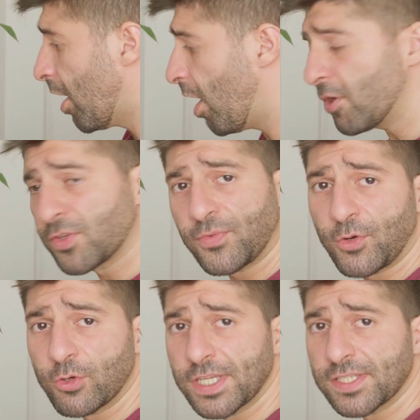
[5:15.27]

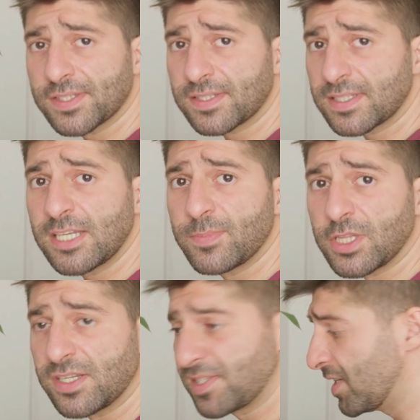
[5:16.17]
Autofocus,
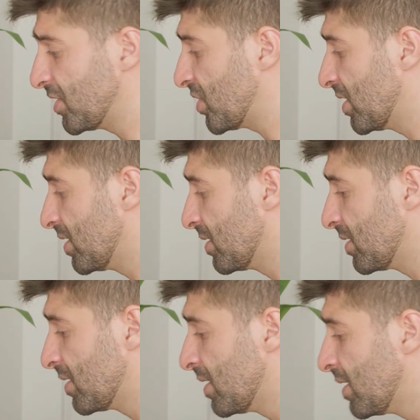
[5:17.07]
stabilization,